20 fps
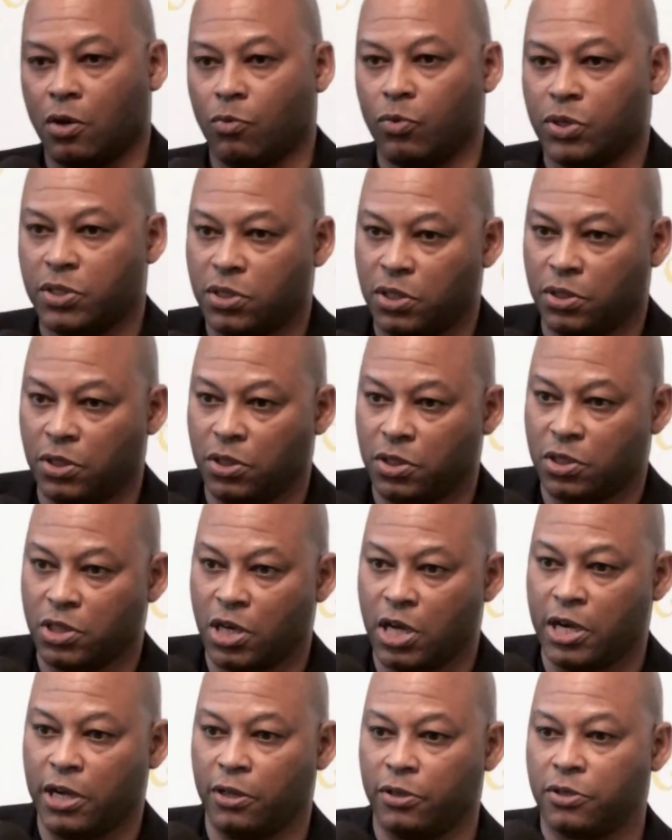West Indian
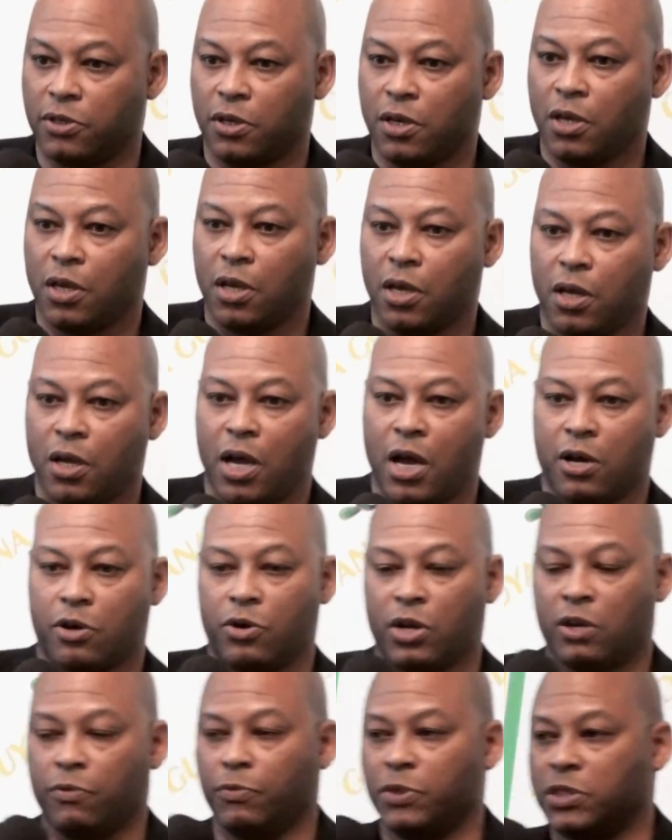child, how
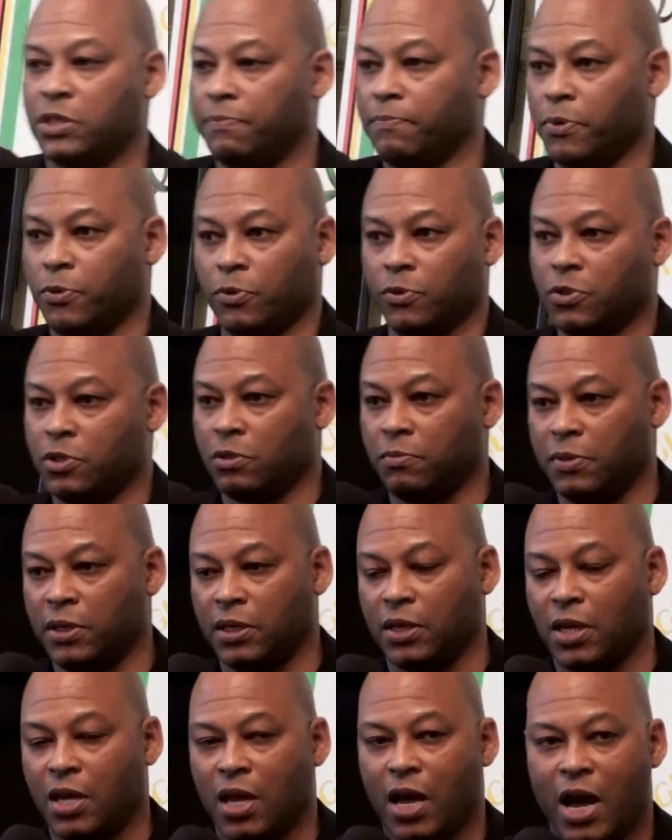cricket was important to
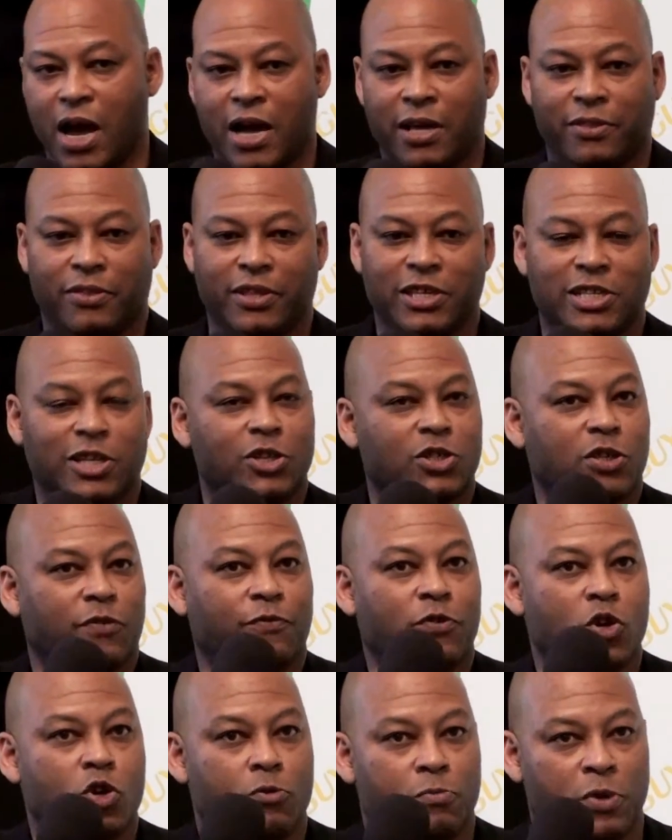me. And there's lots
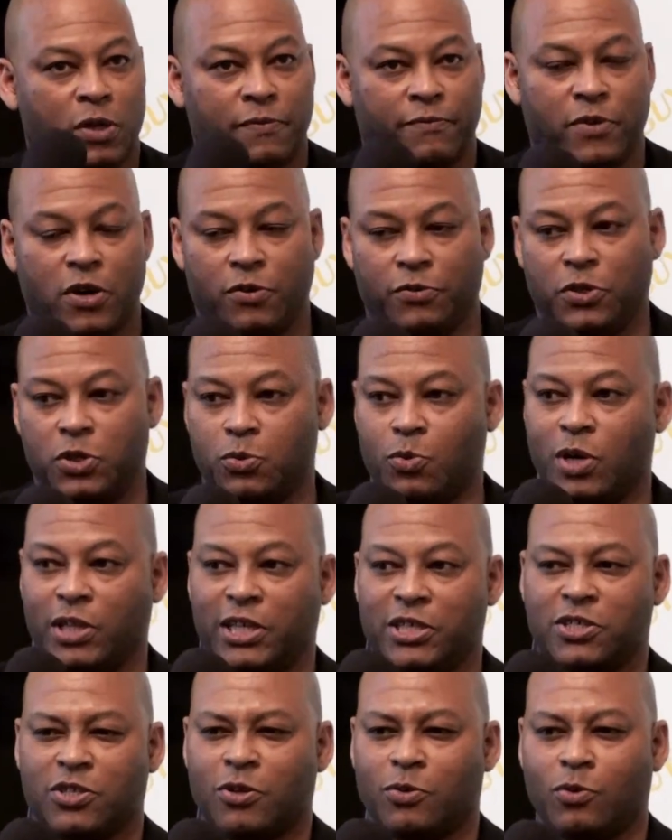of humour involved as well.
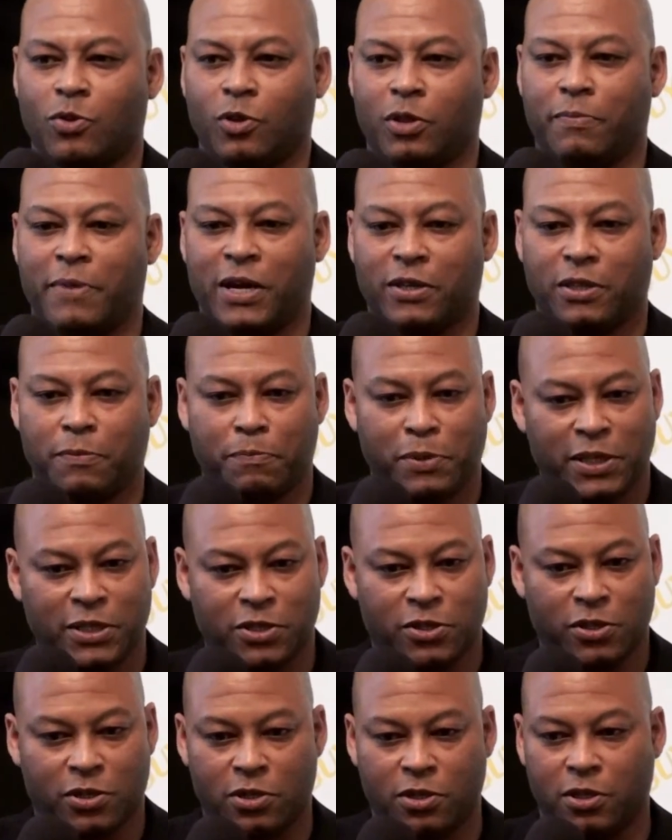It's not all about the
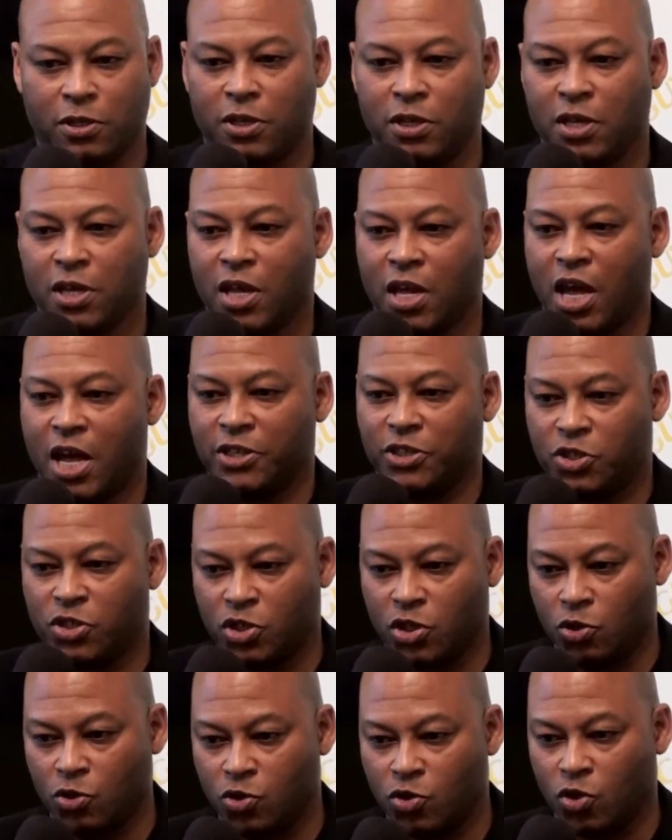political and
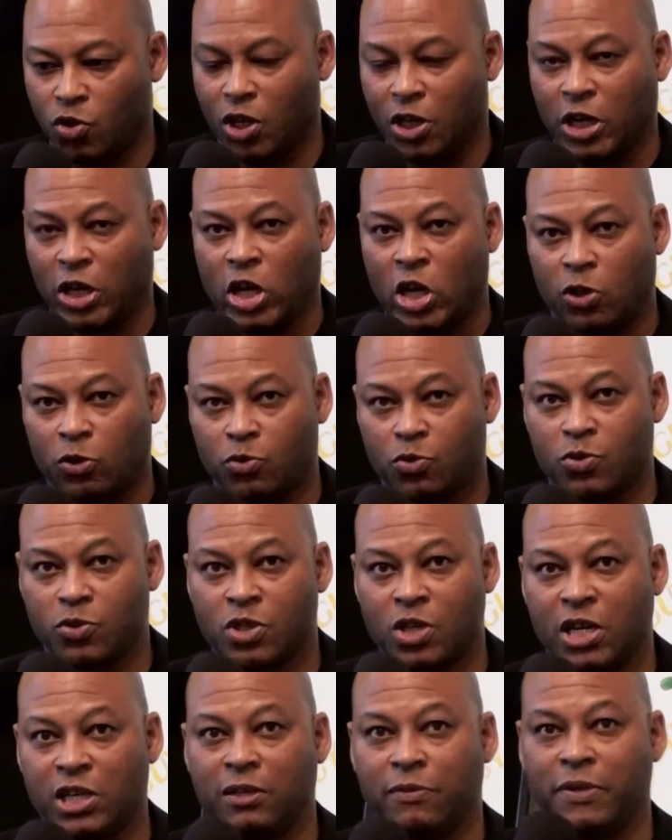social and cultural
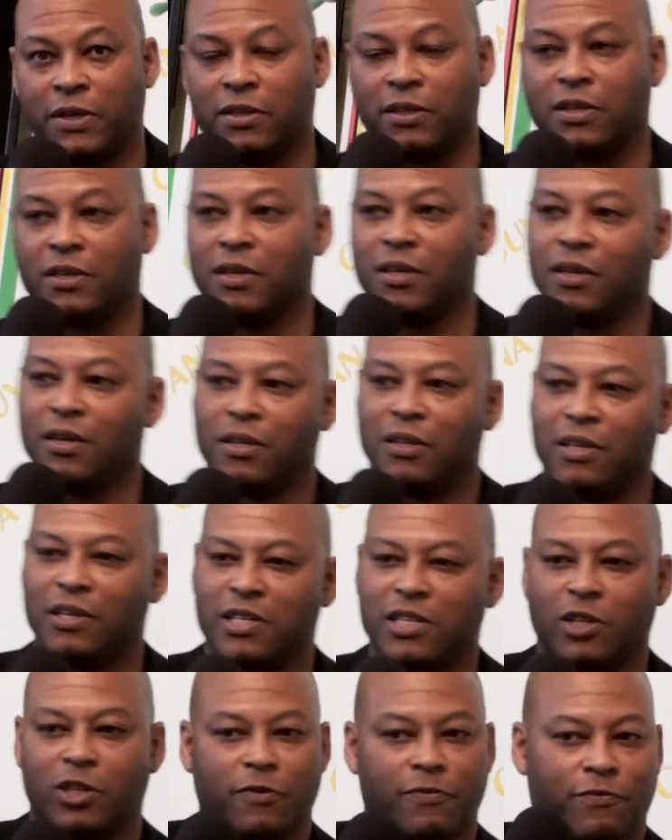side of it
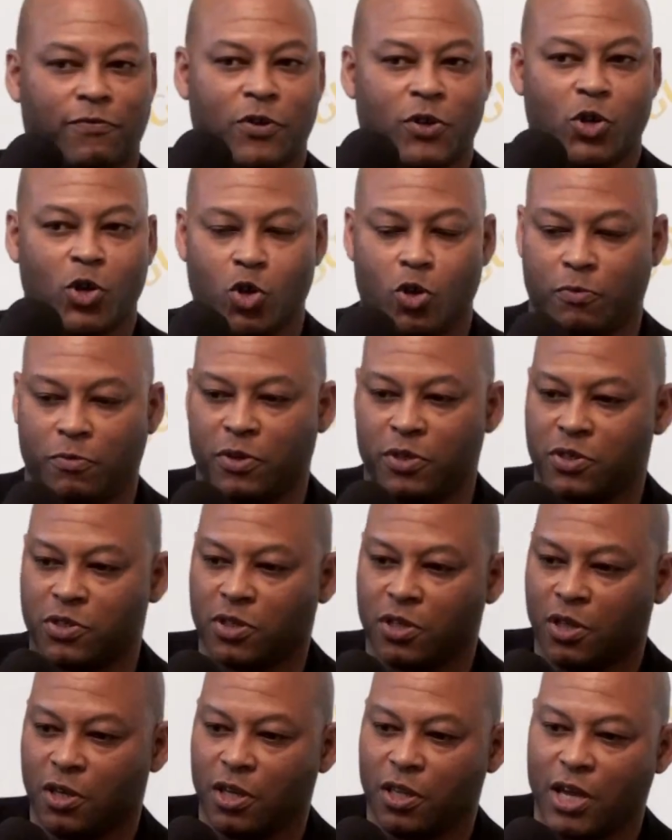there's a lot of
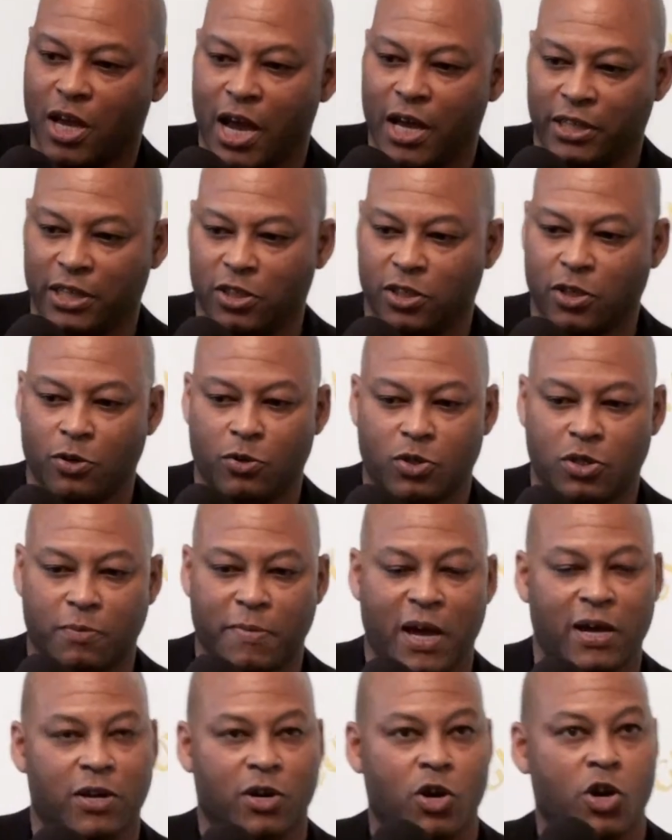humorous anecdotes
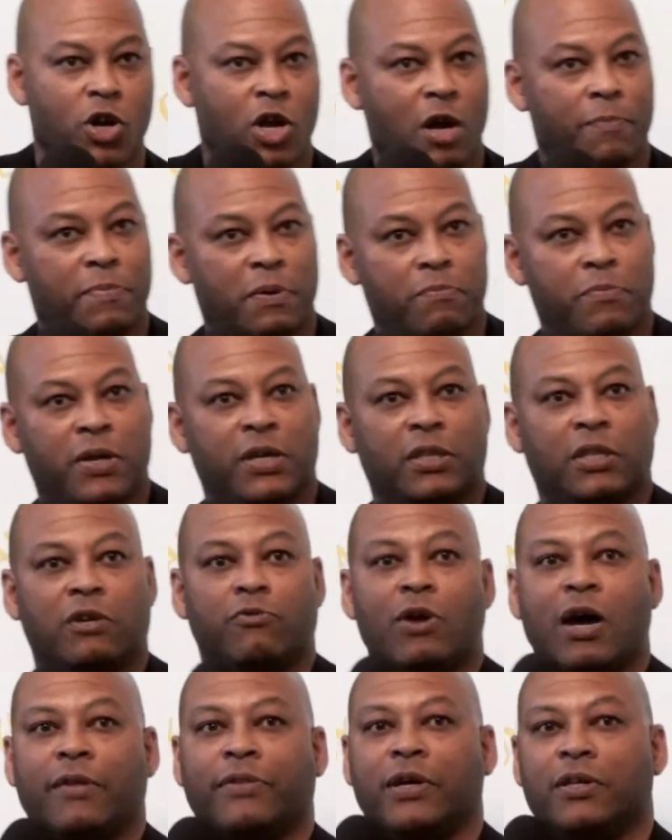about growing up in Britain
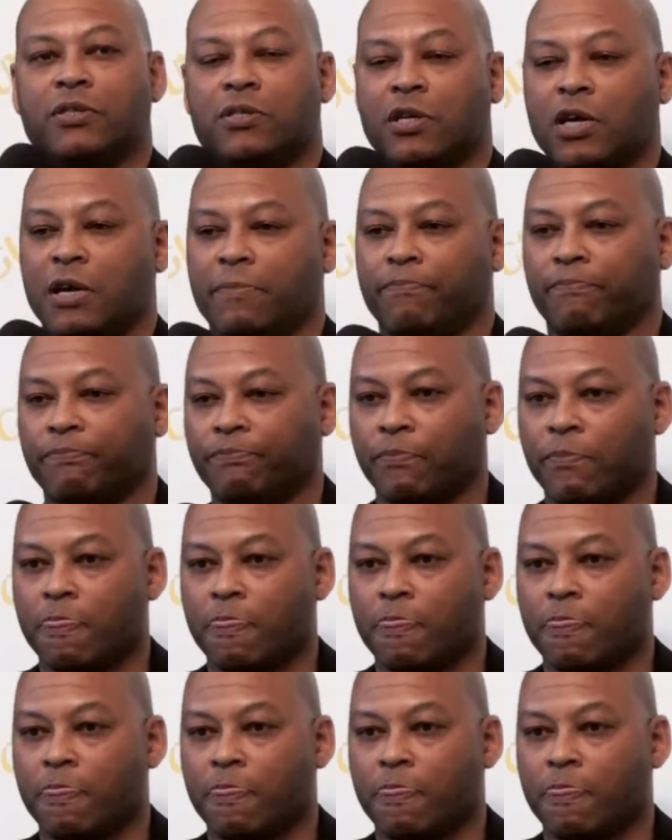around that time.